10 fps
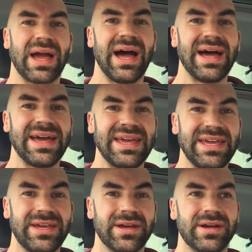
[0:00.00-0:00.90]

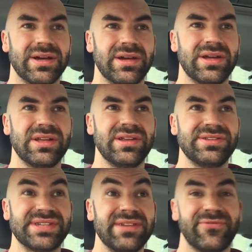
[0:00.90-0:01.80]
I
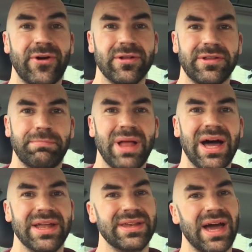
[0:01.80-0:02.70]
didn't follow the
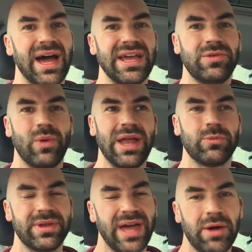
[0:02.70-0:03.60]
plan. I went
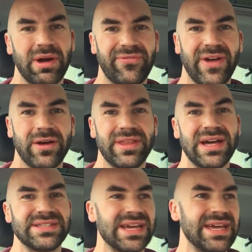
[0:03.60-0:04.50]
with how I felt
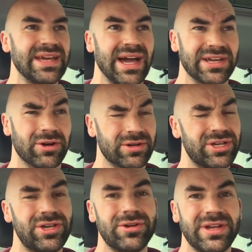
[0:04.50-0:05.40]
that day, I got
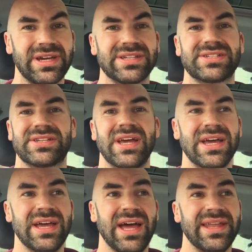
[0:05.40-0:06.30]
curious,
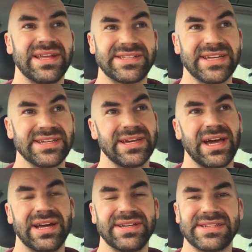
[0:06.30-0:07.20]
and I did it,
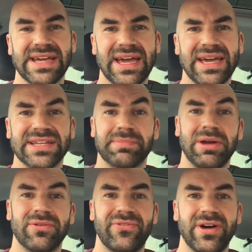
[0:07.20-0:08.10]
and uh, it's
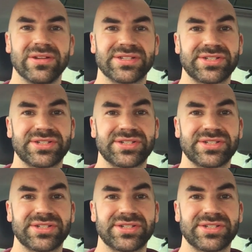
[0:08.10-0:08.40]
my own fault.